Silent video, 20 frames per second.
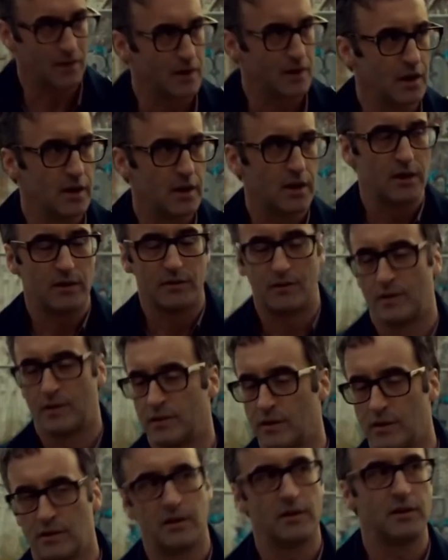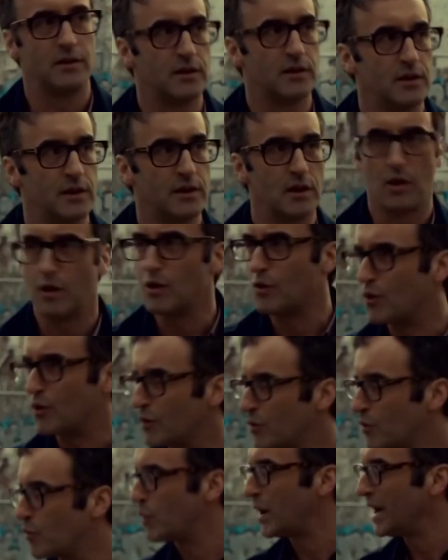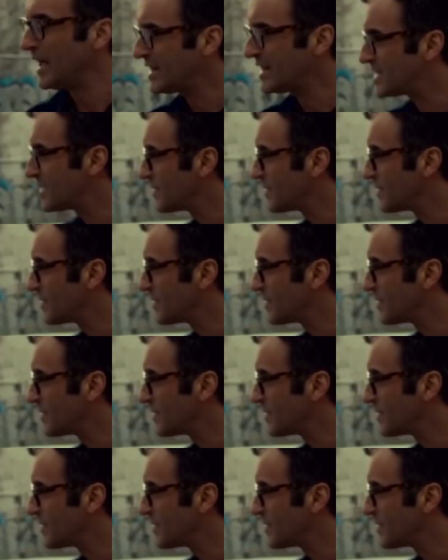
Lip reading: I think it was harder for me